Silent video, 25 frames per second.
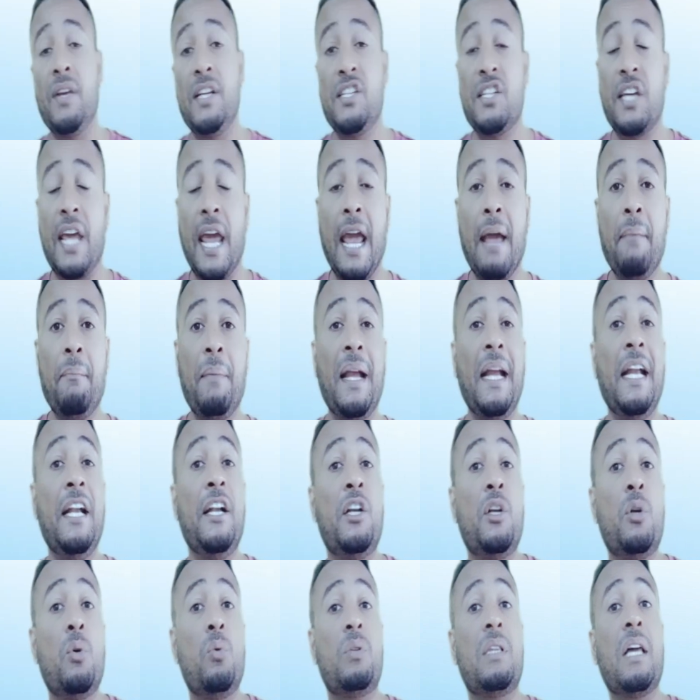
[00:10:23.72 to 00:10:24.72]
which came
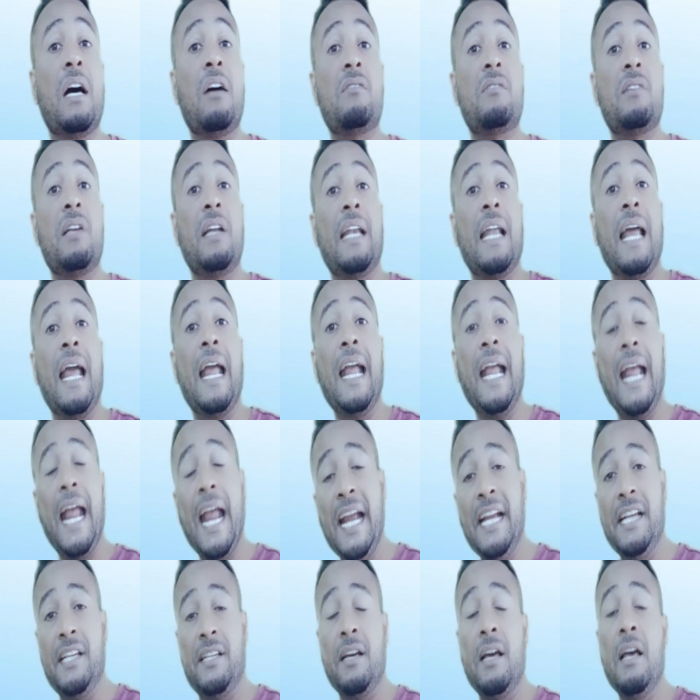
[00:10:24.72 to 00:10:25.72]
in
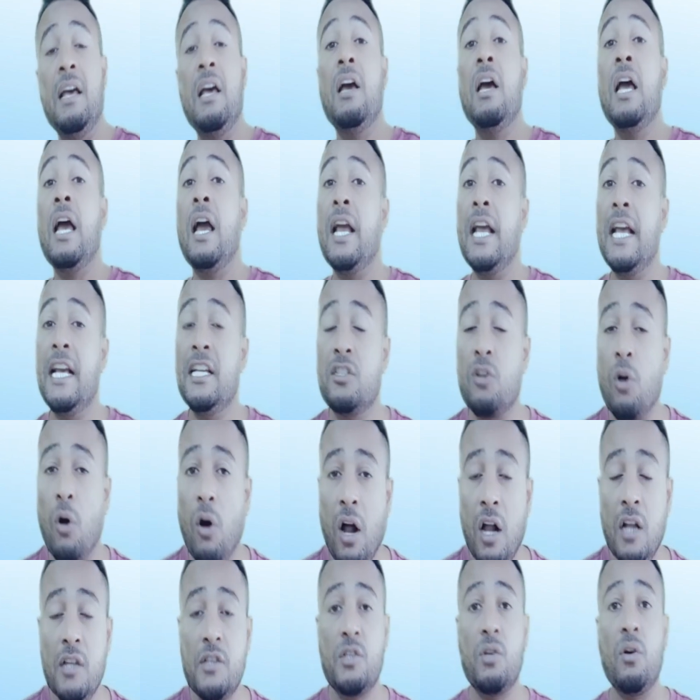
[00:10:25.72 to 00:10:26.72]
2008 is
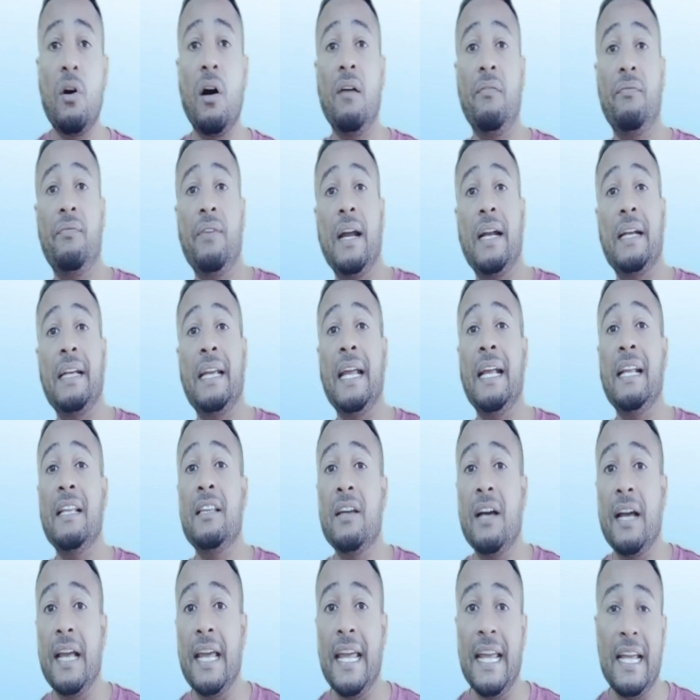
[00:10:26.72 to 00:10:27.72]
also affecting
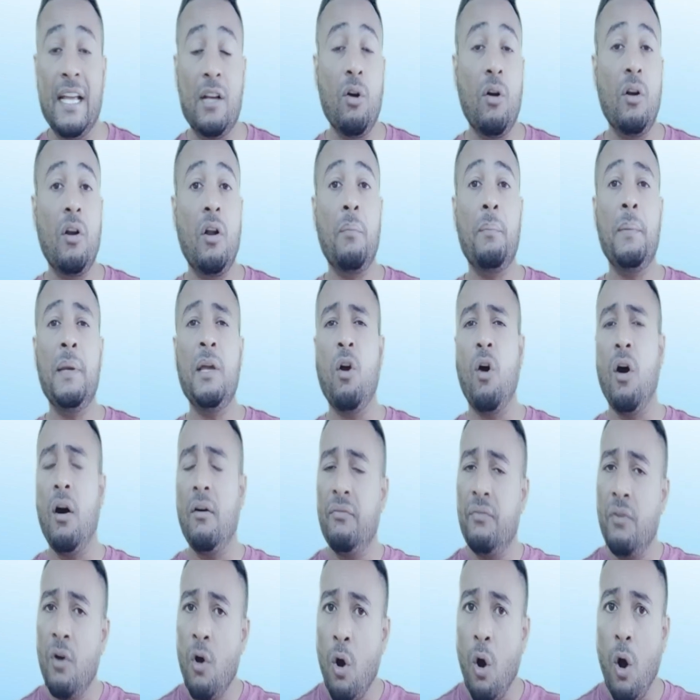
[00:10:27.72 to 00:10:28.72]
the economy
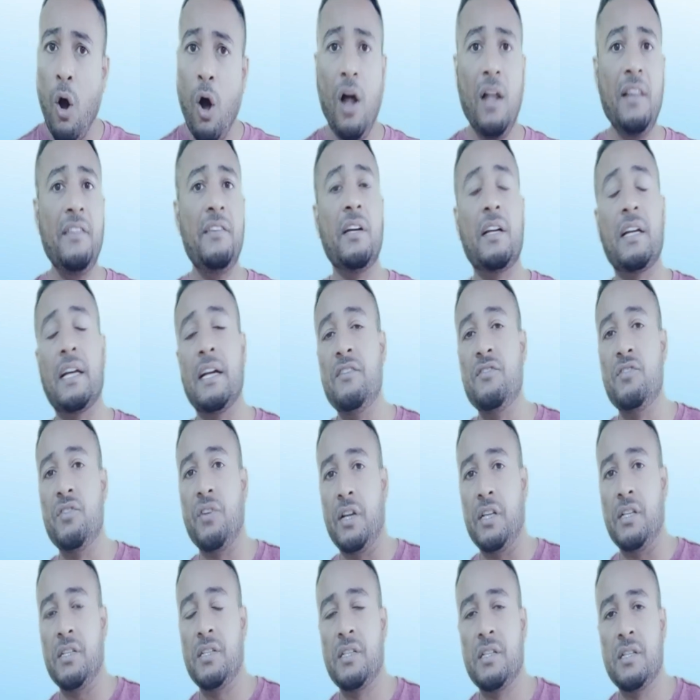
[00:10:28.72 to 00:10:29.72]
of all the
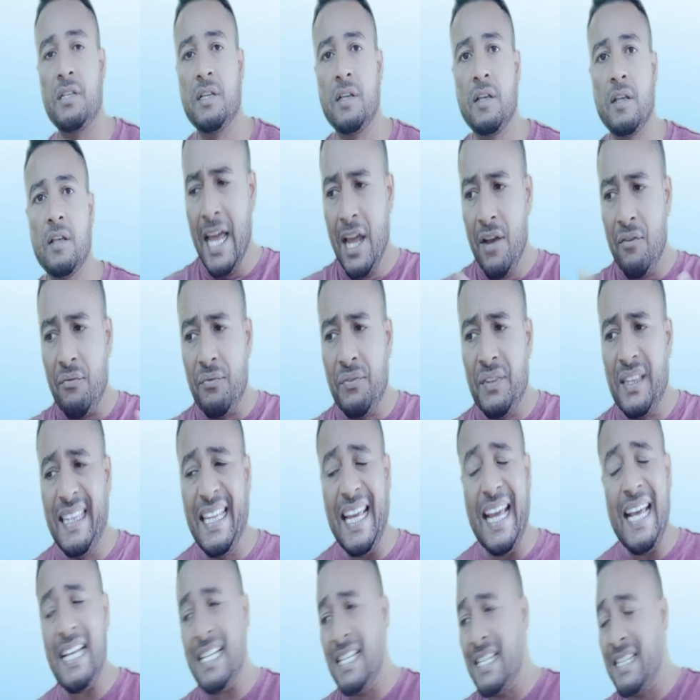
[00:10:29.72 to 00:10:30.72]
countries. If
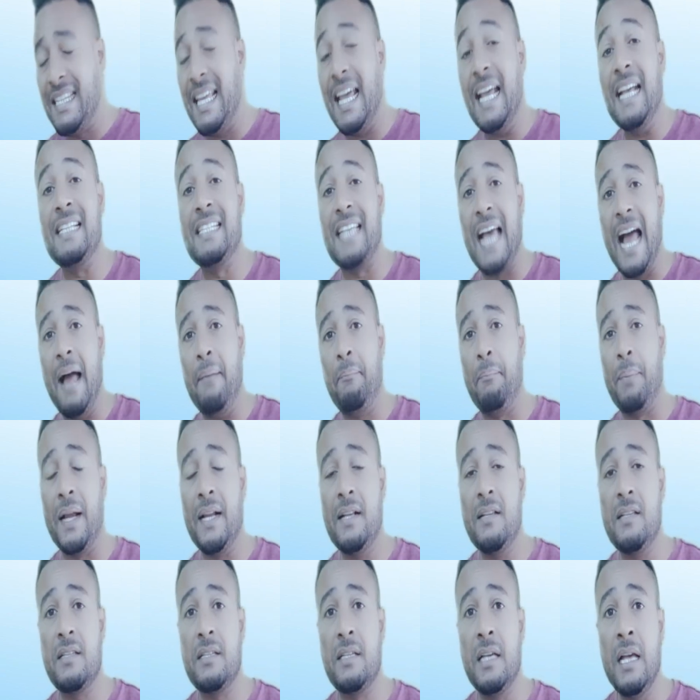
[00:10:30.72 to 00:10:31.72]
these things
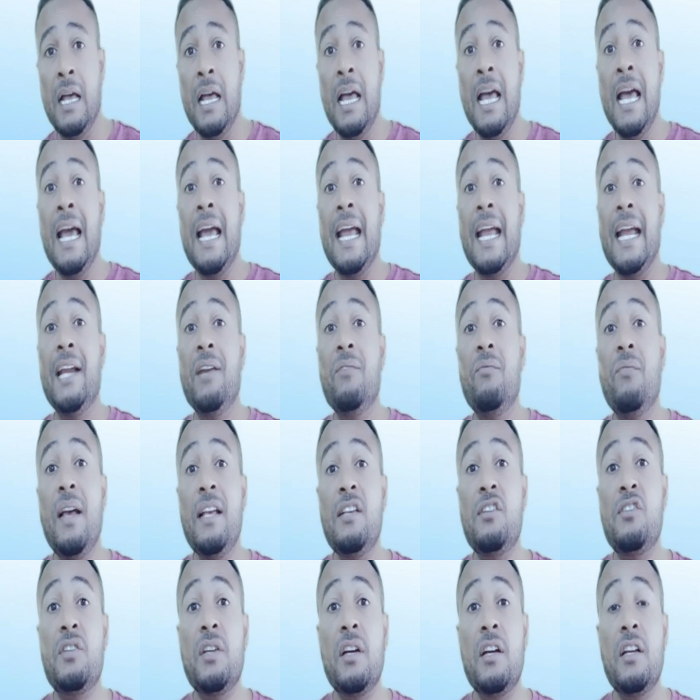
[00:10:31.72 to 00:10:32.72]
happens,
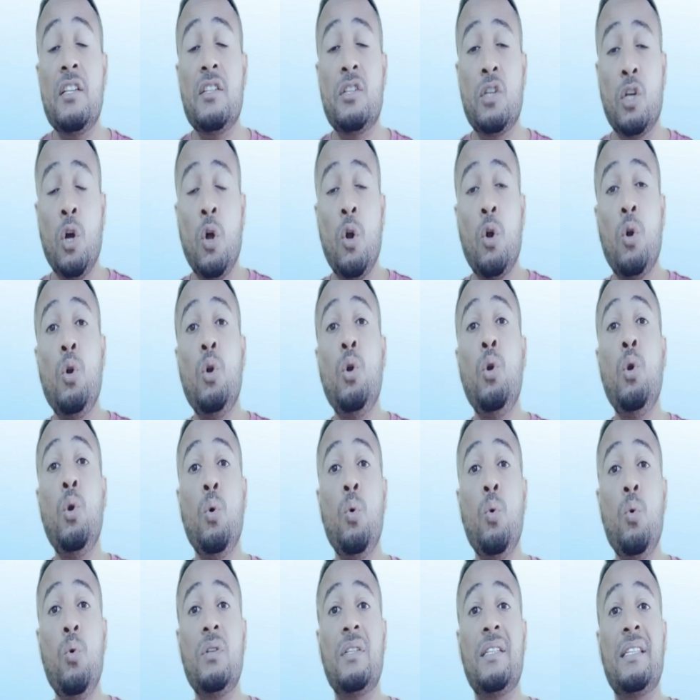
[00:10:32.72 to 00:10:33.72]
investors
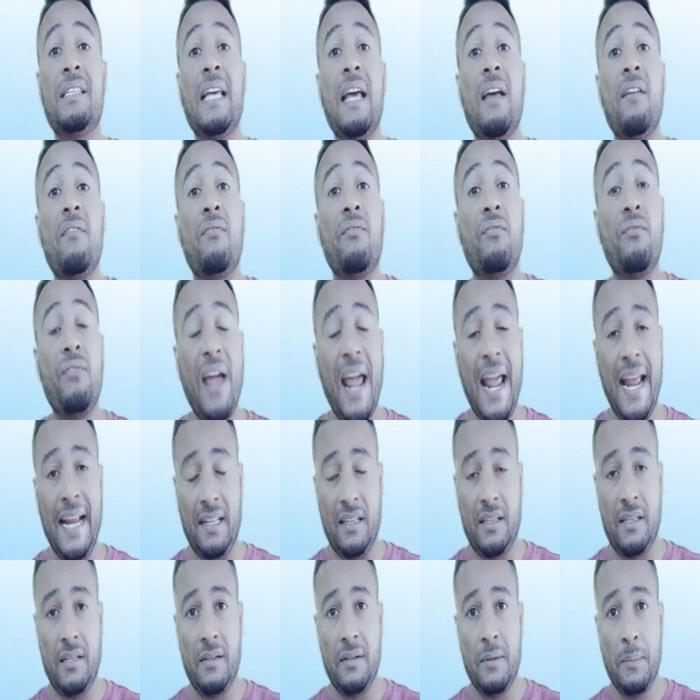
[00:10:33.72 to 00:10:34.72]
lose their
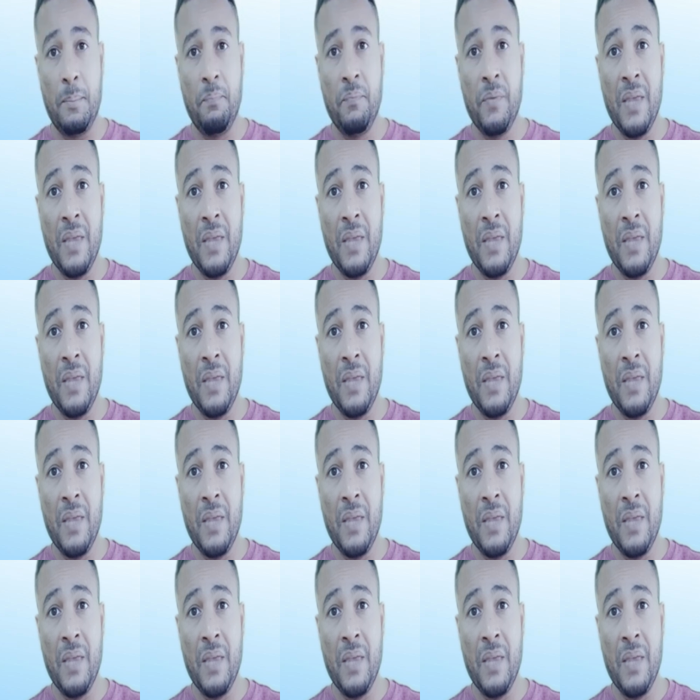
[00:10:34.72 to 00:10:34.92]
faith